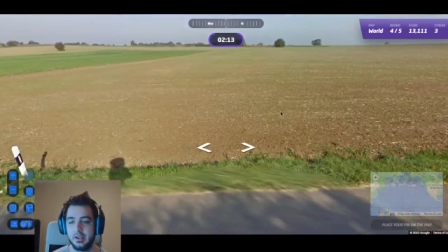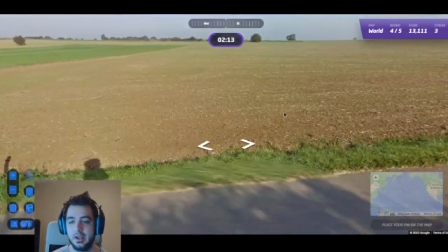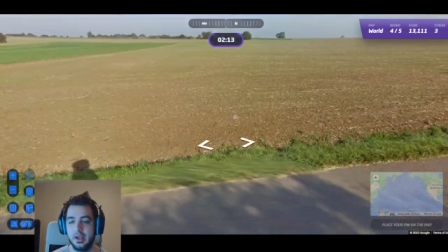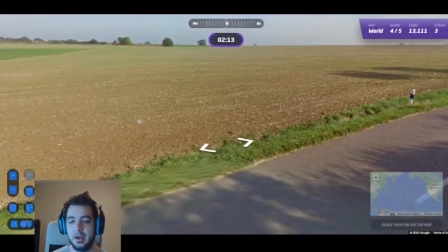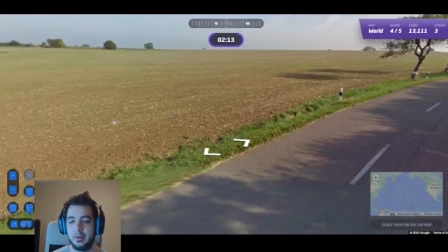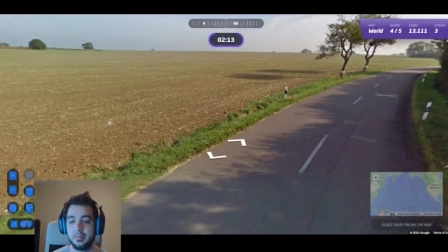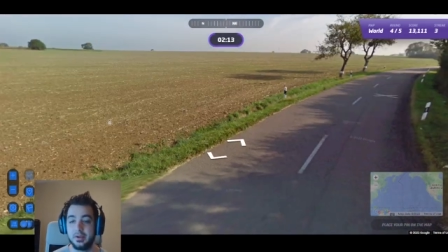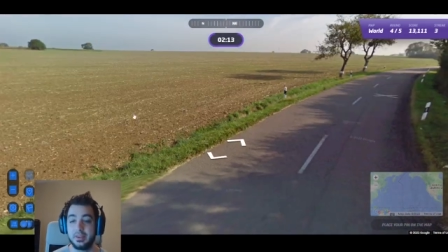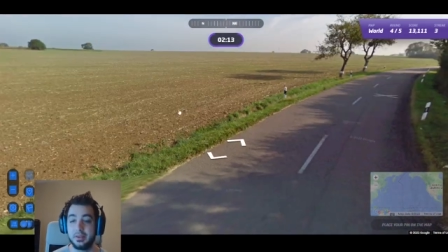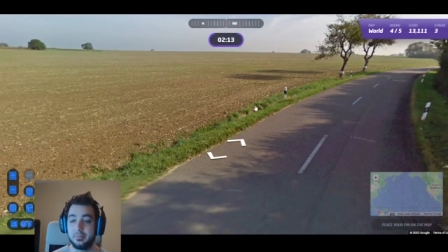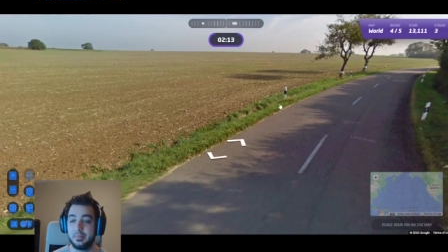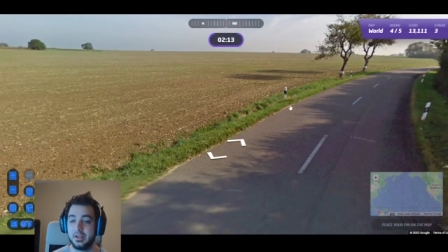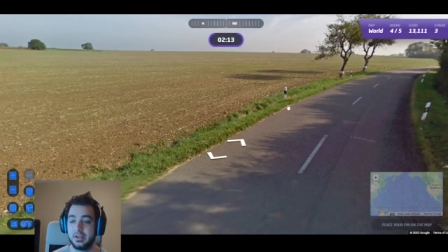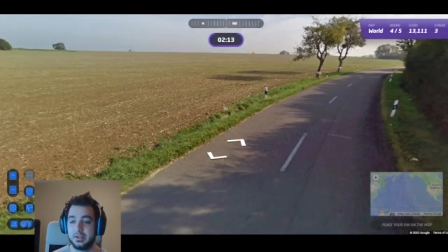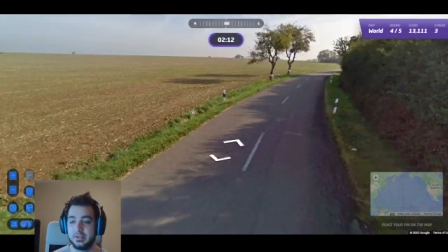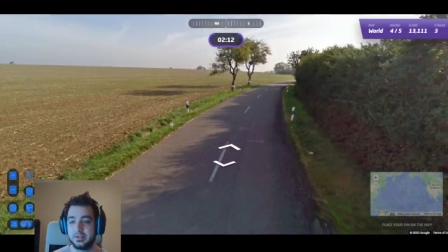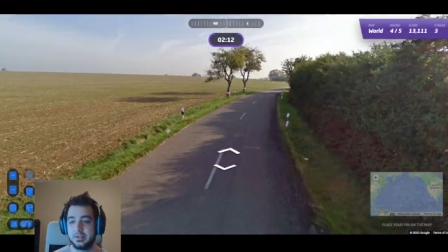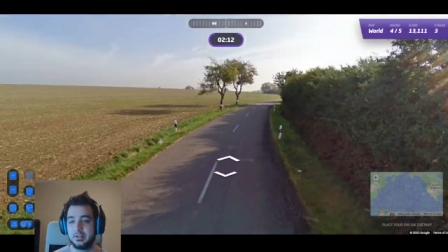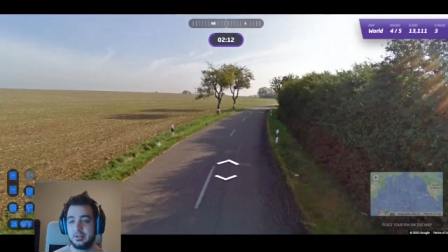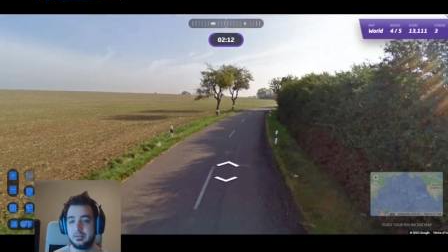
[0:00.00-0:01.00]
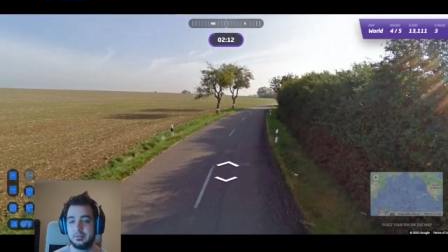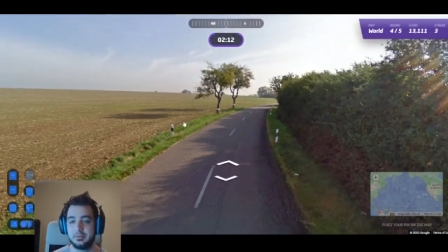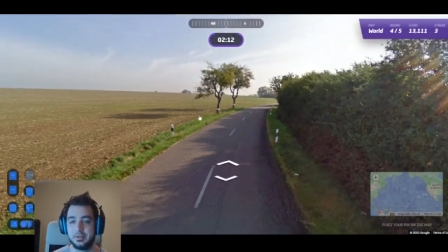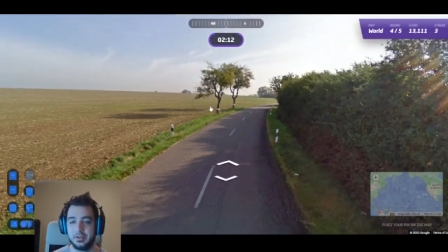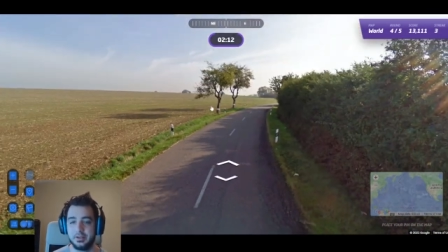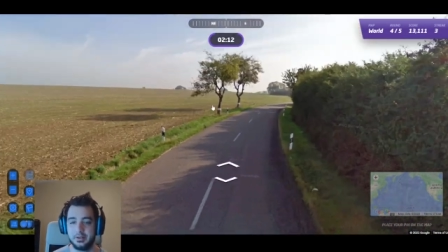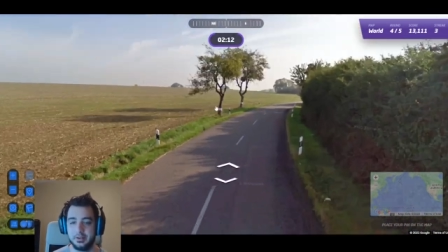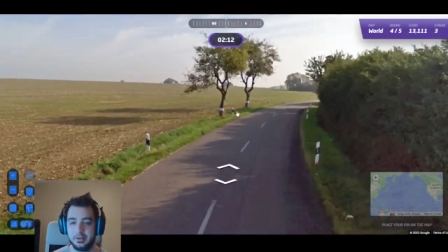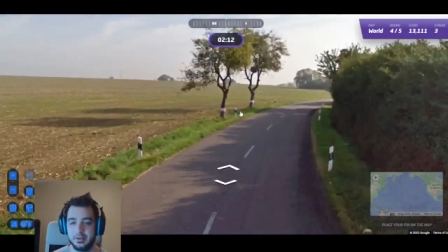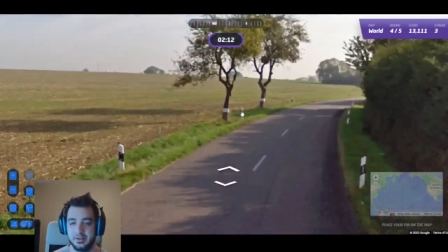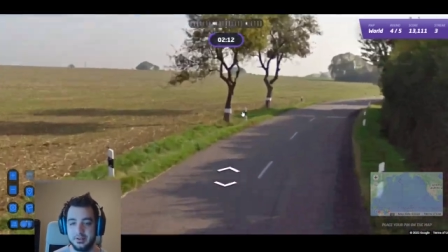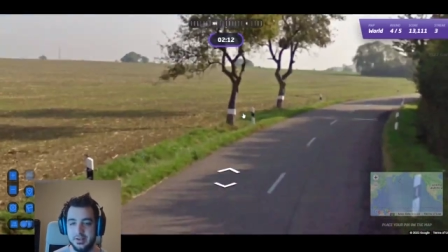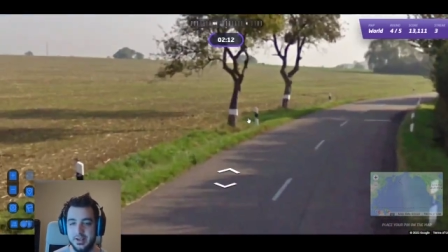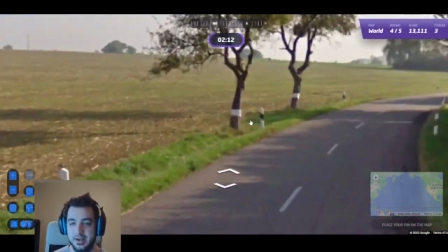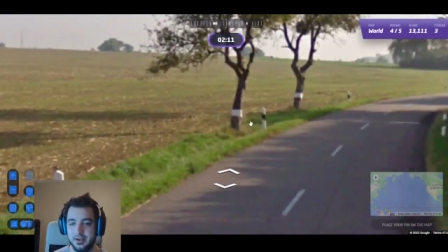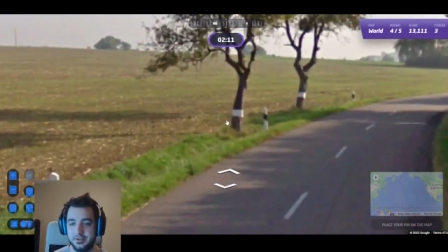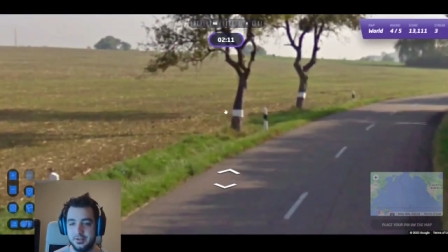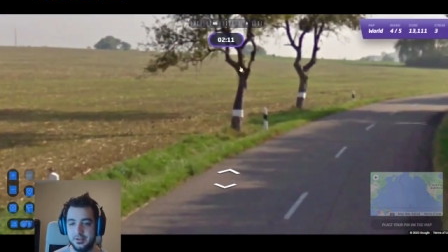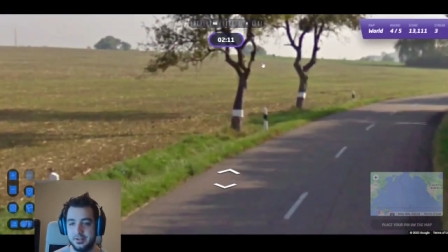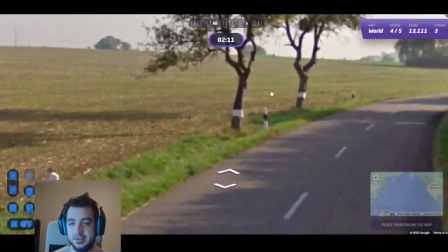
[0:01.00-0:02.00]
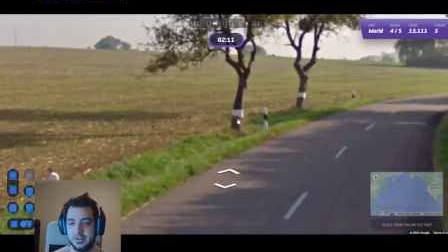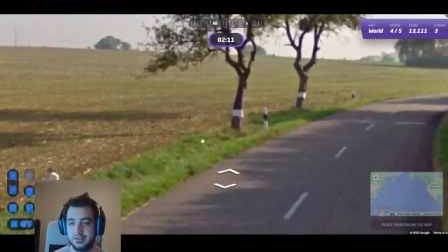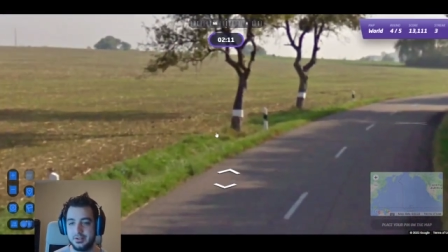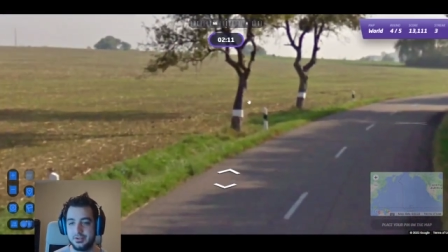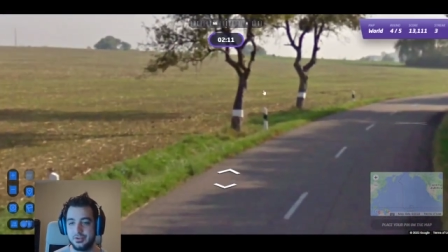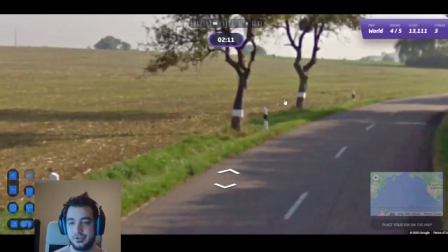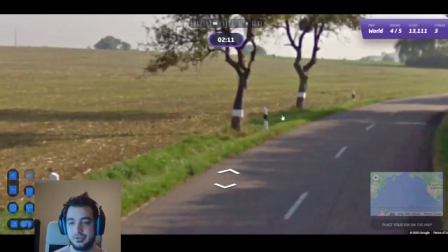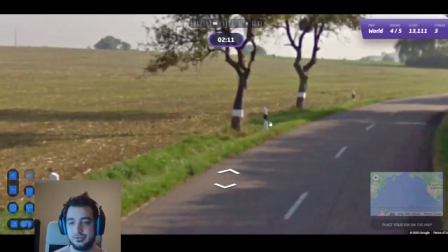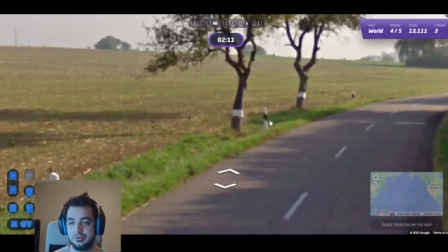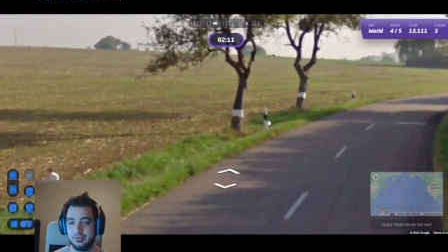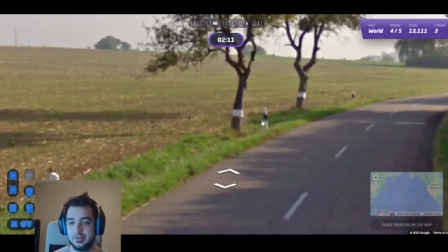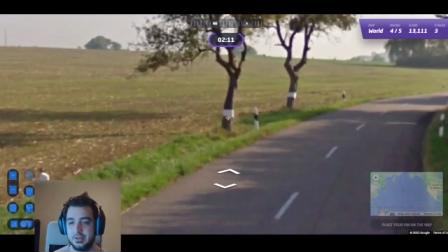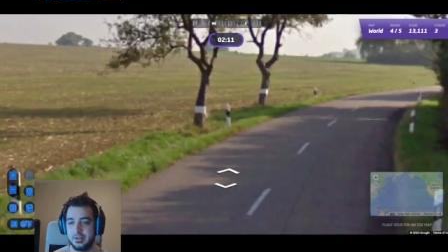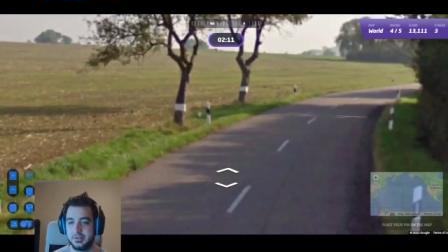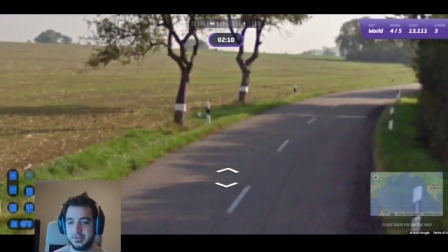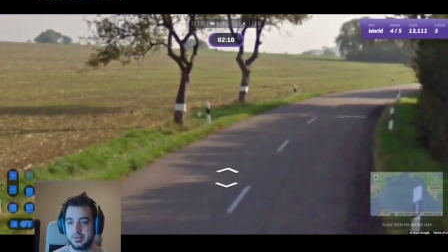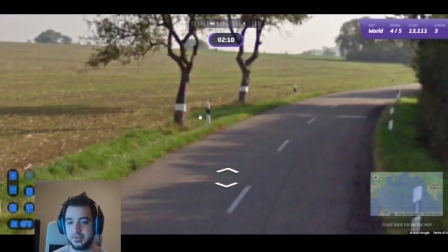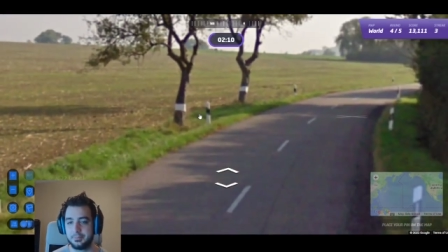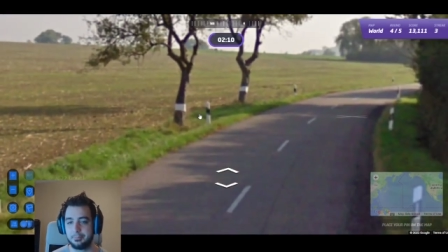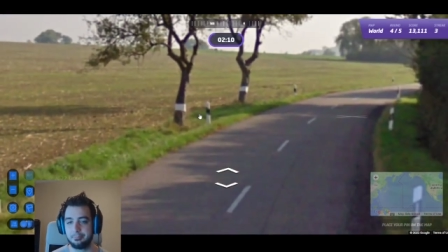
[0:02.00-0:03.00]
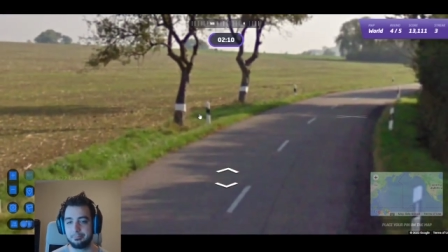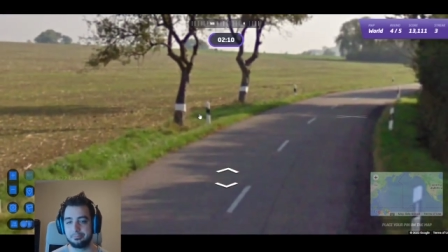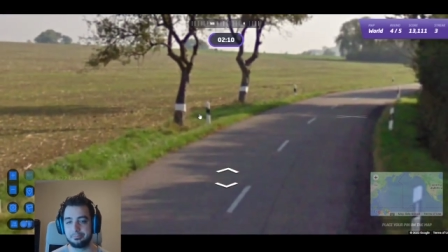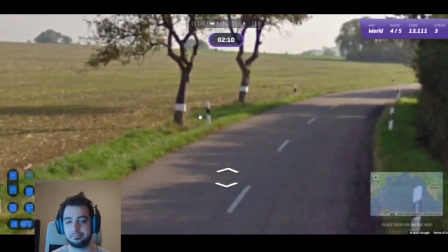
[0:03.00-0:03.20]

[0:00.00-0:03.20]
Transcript: Um, but the biggest clue here is actually these trees.